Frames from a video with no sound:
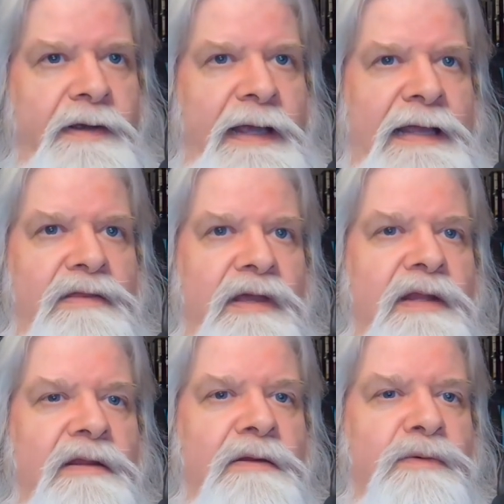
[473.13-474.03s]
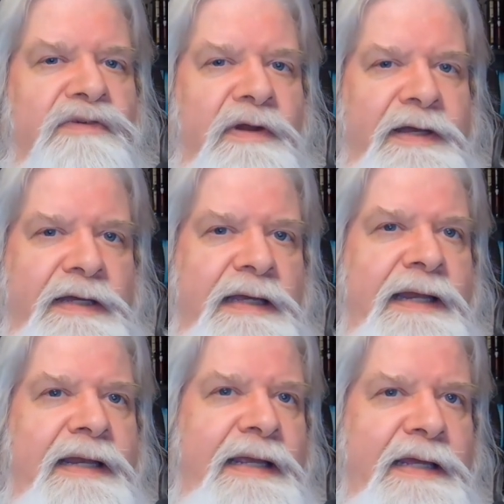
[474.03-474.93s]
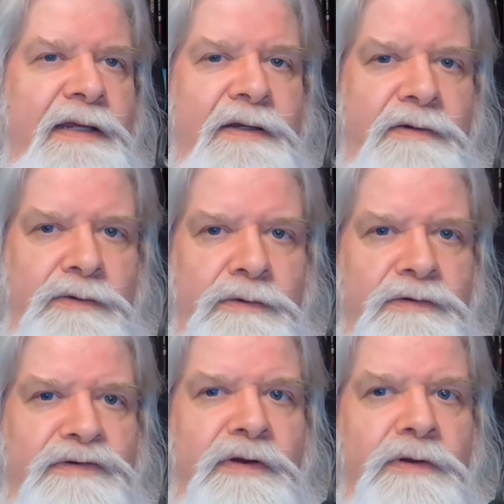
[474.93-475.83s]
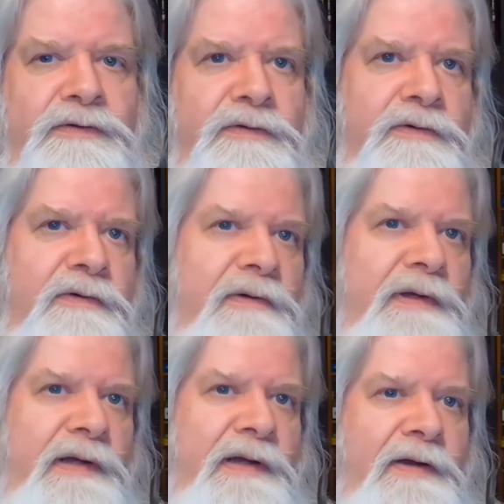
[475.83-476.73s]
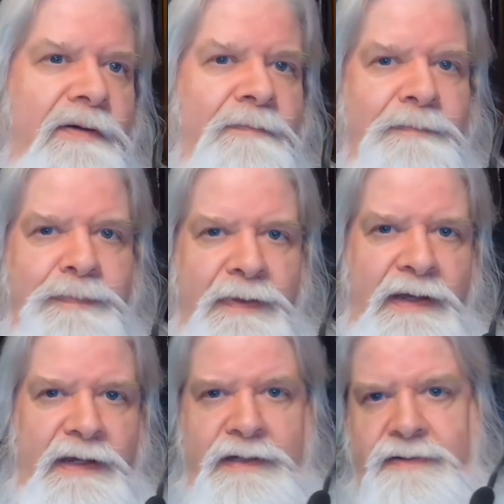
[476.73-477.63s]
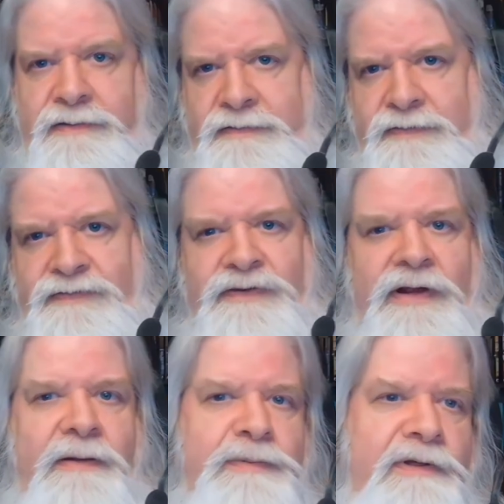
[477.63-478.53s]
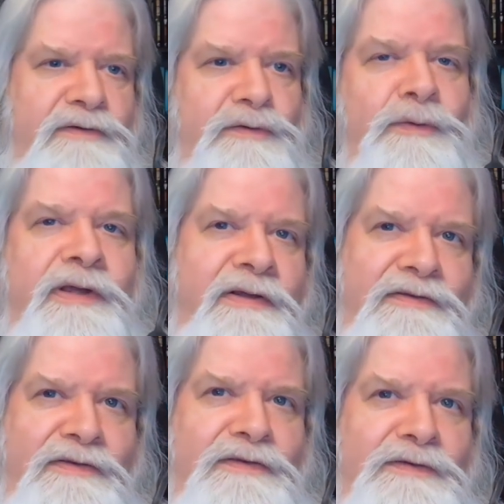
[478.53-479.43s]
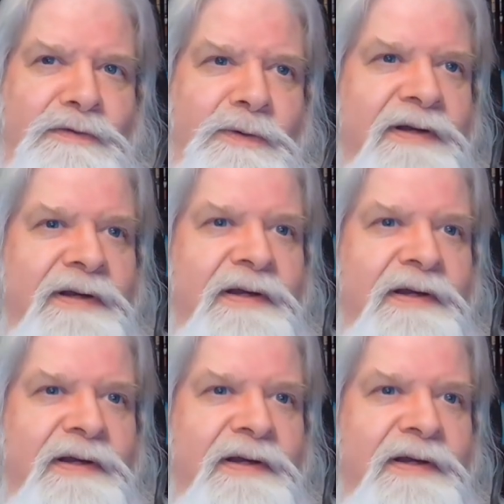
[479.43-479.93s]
And then there was like an inn or a shelter and set up latrines and so on.